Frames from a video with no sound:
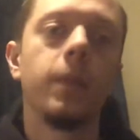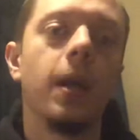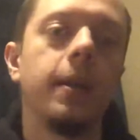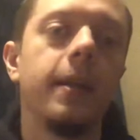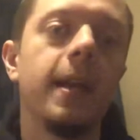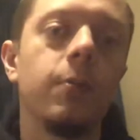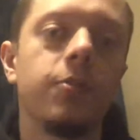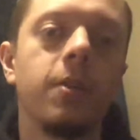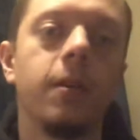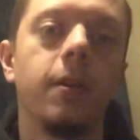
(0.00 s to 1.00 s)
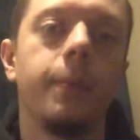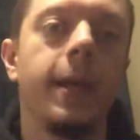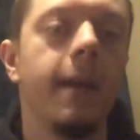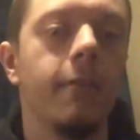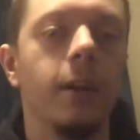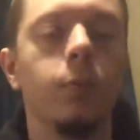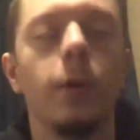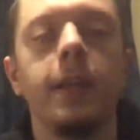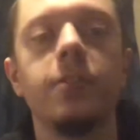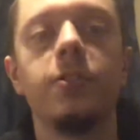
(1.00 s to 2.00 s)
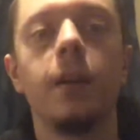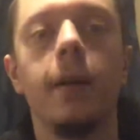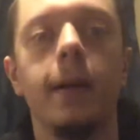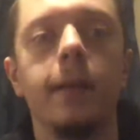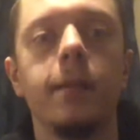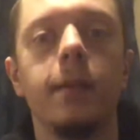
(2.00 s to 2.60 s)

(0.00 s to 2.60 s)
And then that was kind of the period when he started,